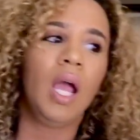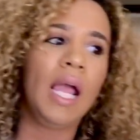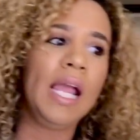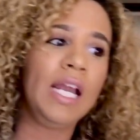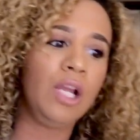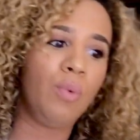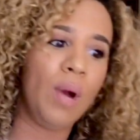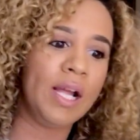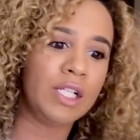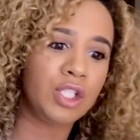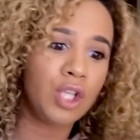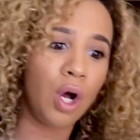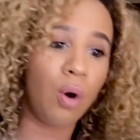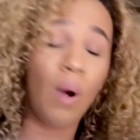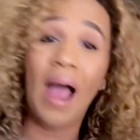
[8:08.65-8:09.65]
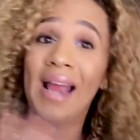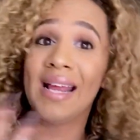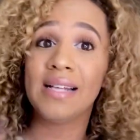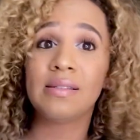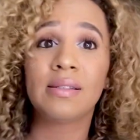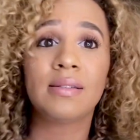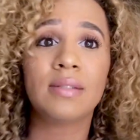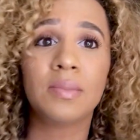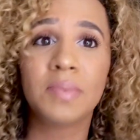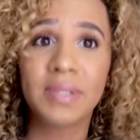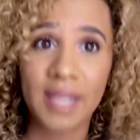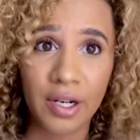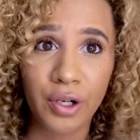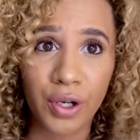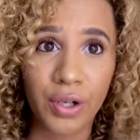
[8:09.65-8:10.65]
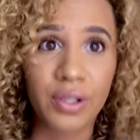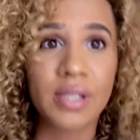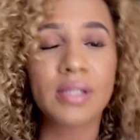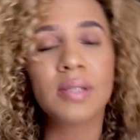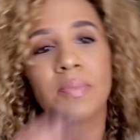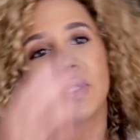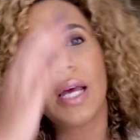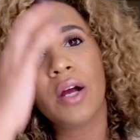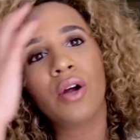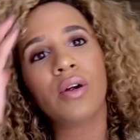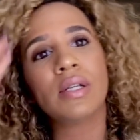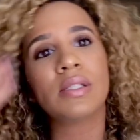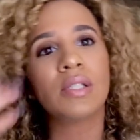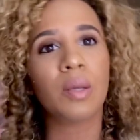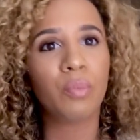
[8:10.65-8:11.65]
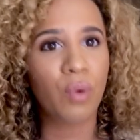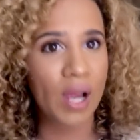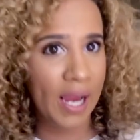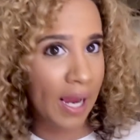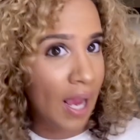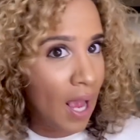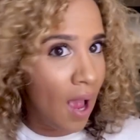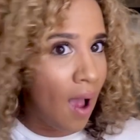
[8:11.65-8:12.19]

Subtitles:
Anyway, so I guess this upset her. This upset her in some way,